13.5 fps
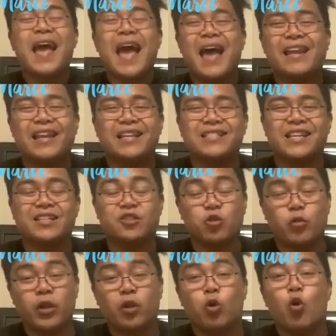And let's get to
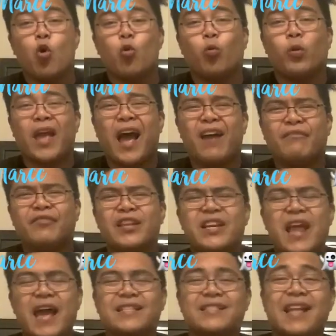it. We have the
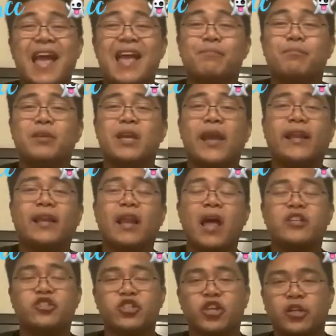next N B A
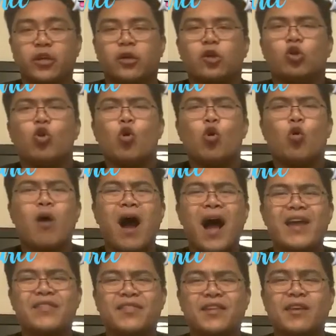legend who
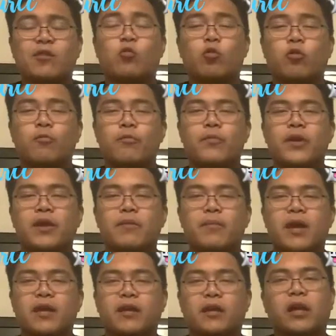I think will be
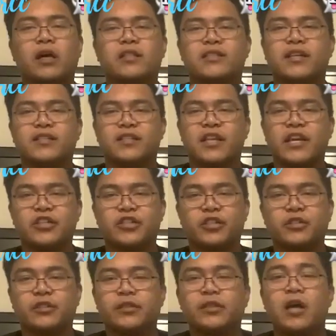making a sensation.
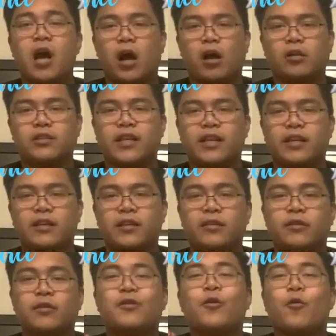I'll say
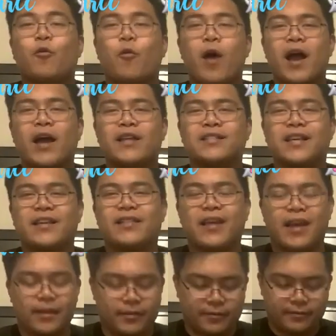why I say that,